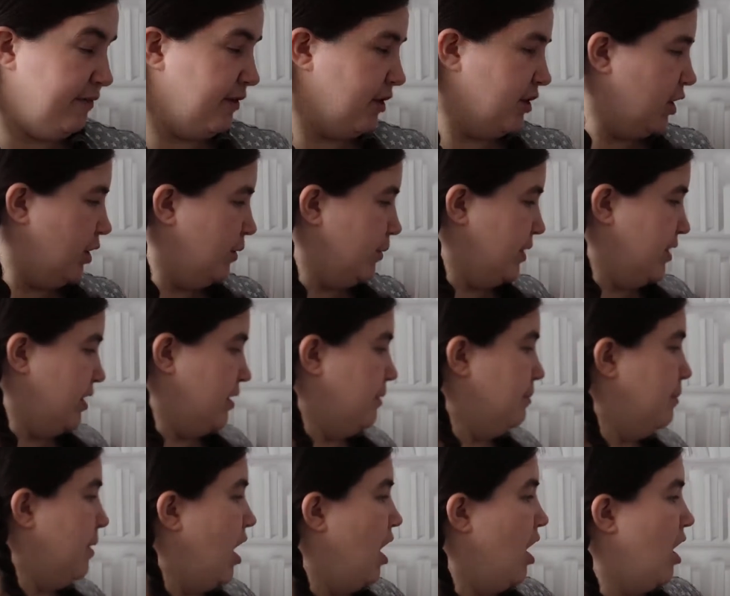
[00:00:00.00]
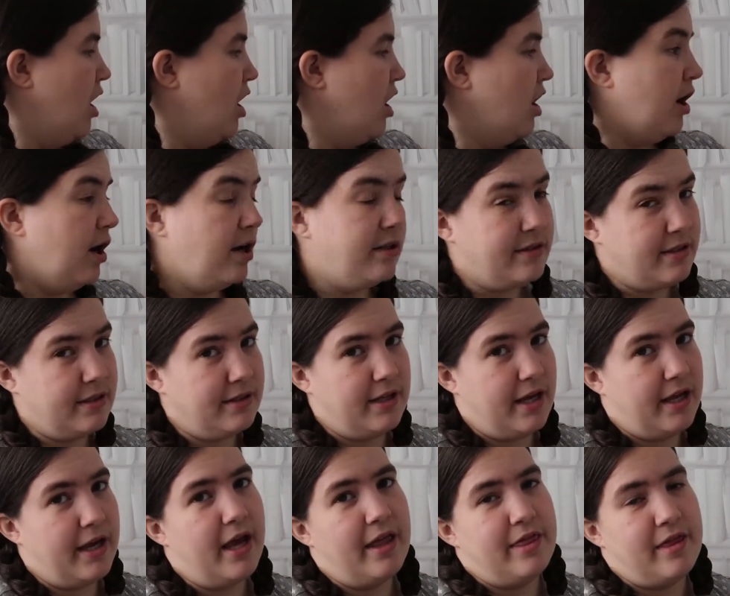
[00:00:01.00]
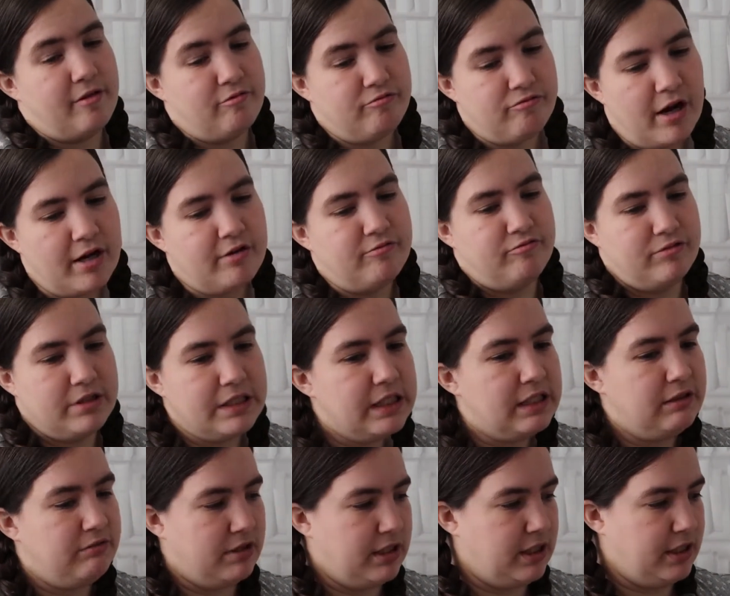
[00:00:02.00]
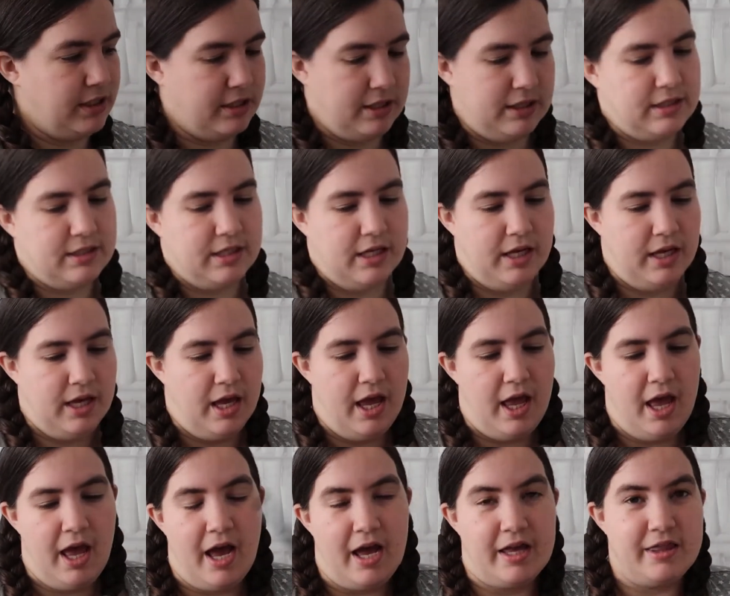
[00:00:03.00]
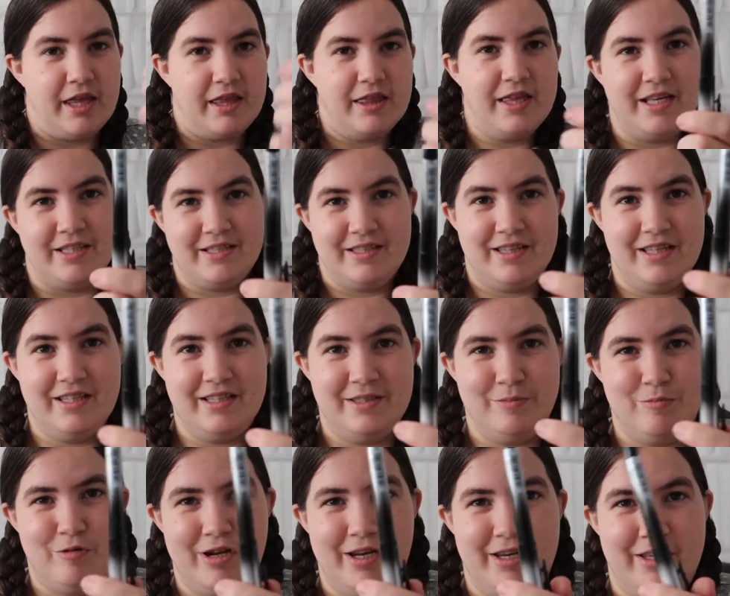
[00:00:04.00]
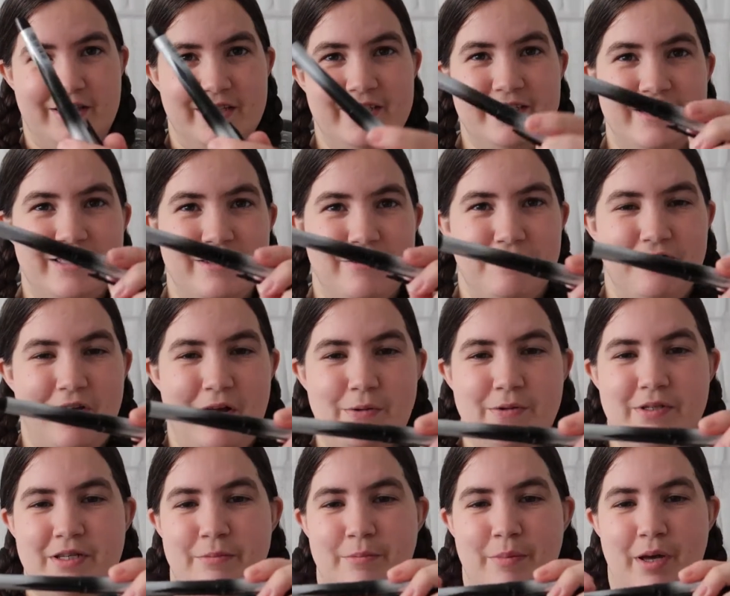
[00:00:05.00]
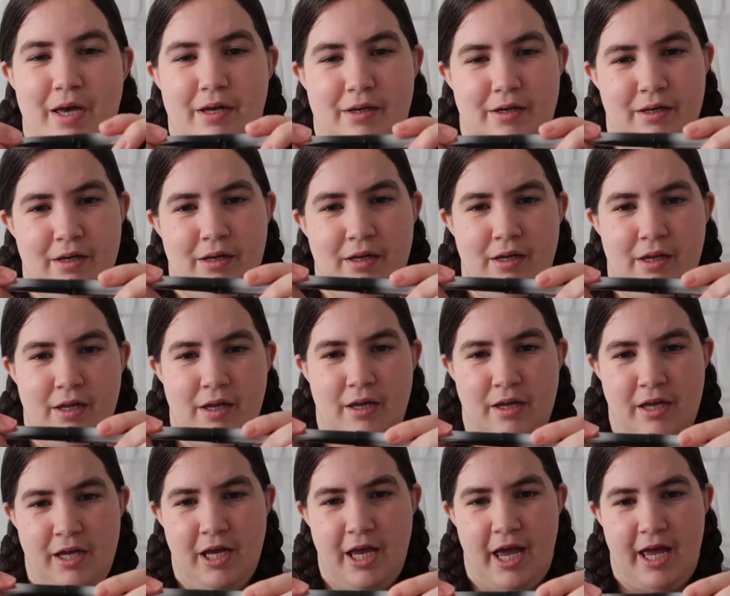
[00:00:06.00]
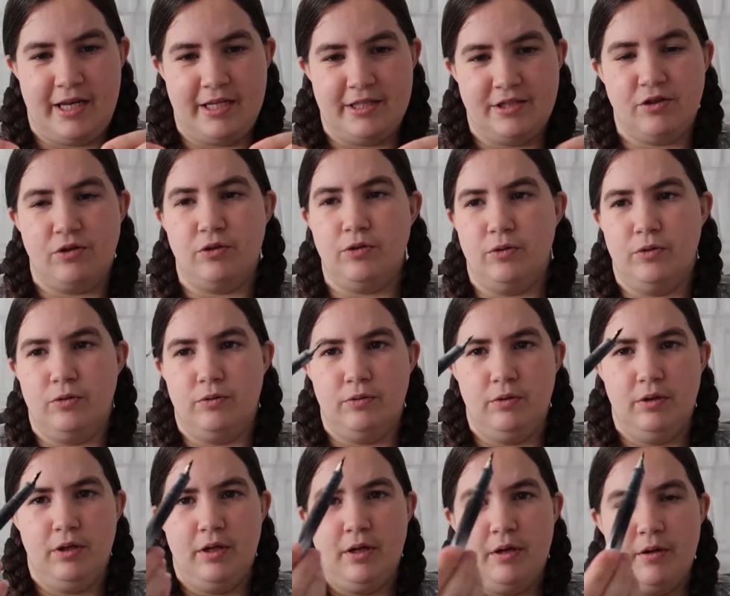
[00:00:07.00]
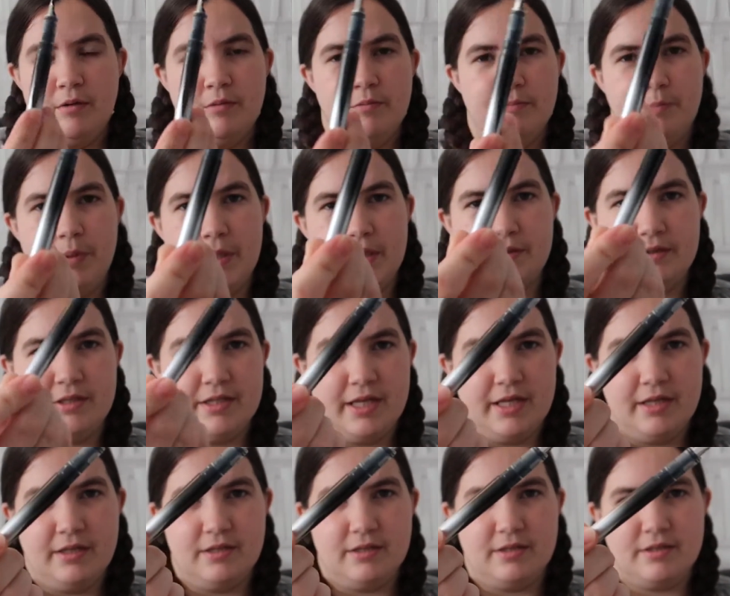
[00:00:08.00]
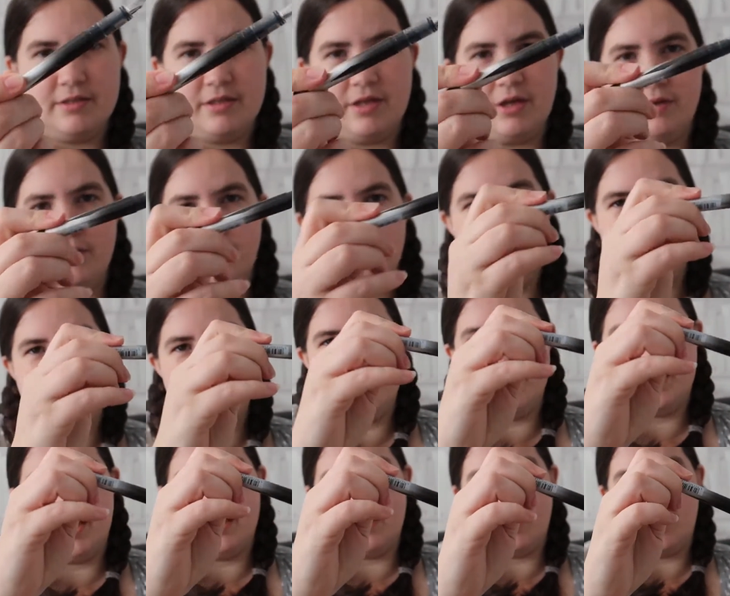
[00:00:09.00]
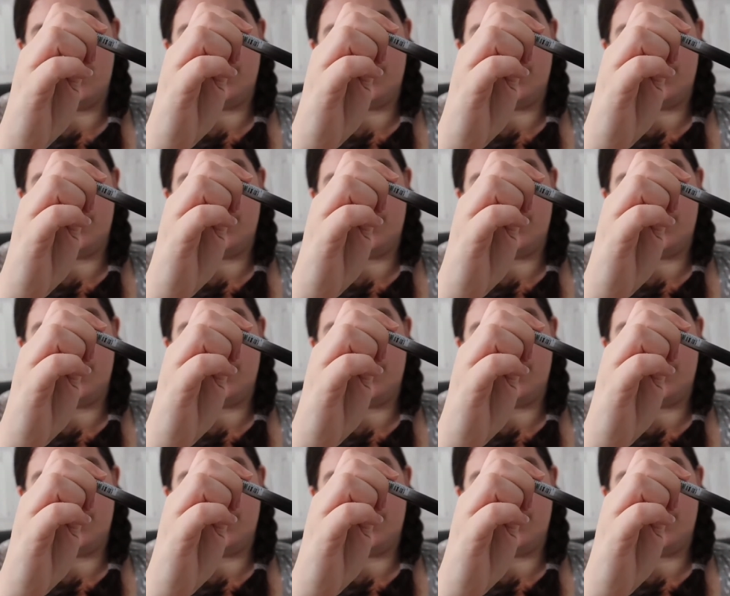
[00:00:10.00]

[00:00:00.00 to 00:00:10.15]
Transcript: having a go at them on Sunday, and they write really, really nicely. And then this is brilliant. This is a fountain pen, and it's all built in, so you don't have to change